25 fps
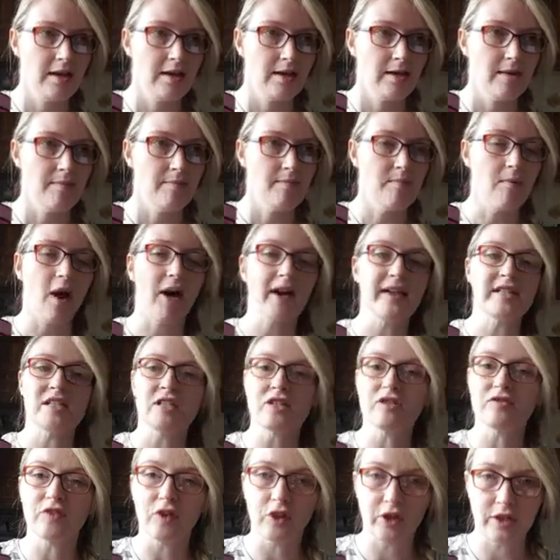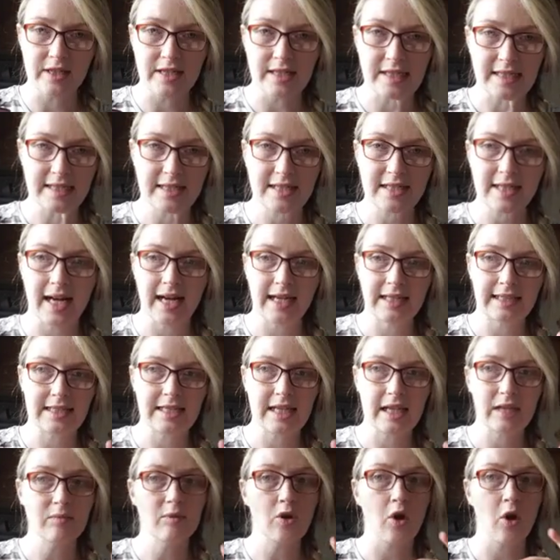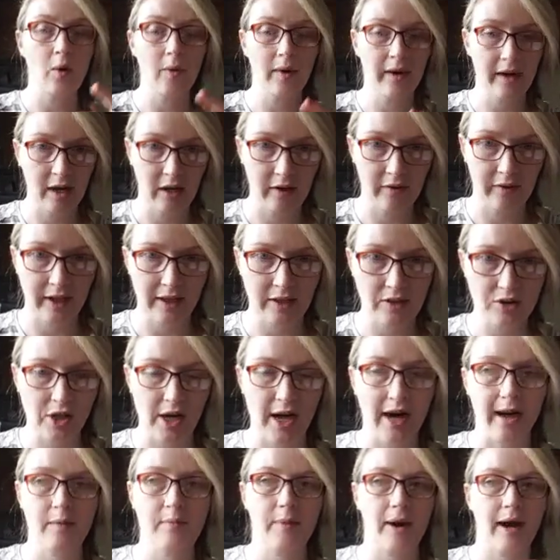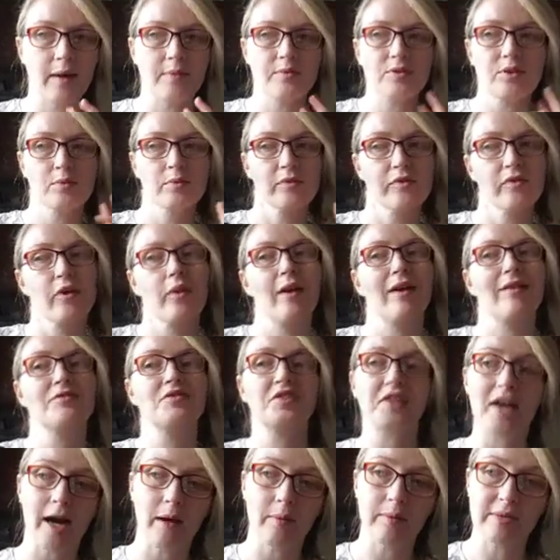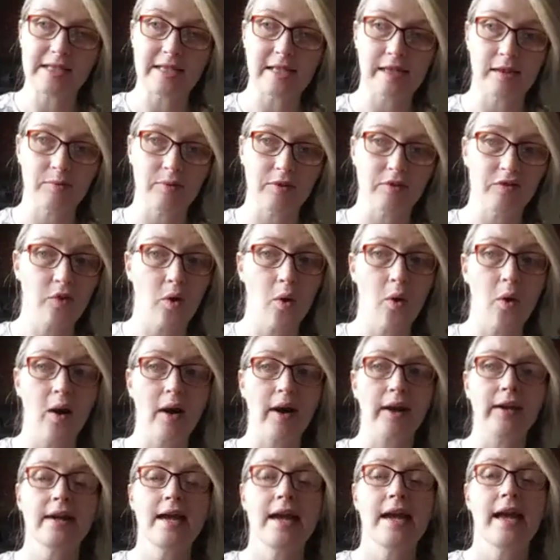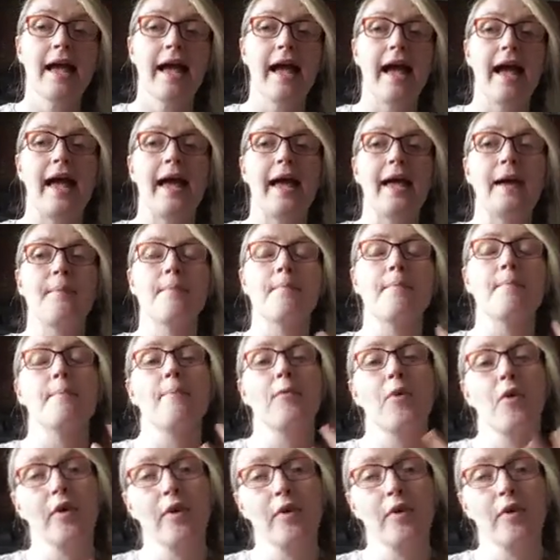mindfulness and keep going on that track. Perhaps some of you have dabbled in it before, but